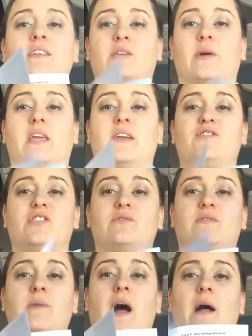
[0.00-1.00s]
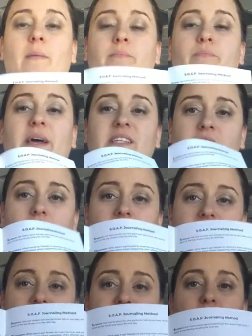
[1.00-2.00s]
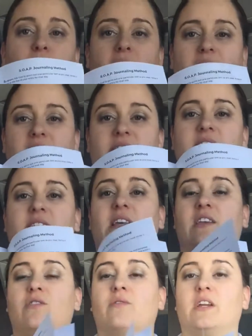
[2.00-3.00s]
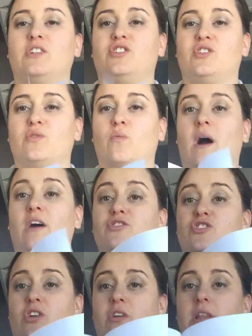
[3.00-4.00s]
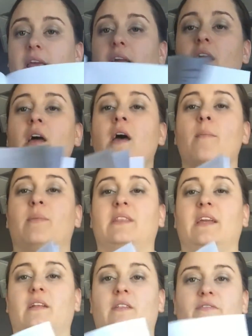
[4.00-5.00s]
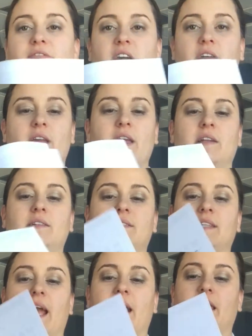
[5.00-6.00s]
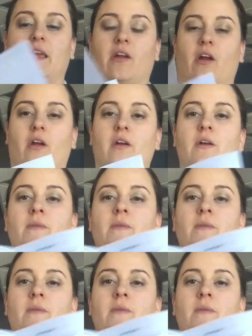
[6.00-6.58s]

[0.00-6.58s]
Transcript: so it gives you um, best like different practices that you can do while journaling. But then on the very inside here,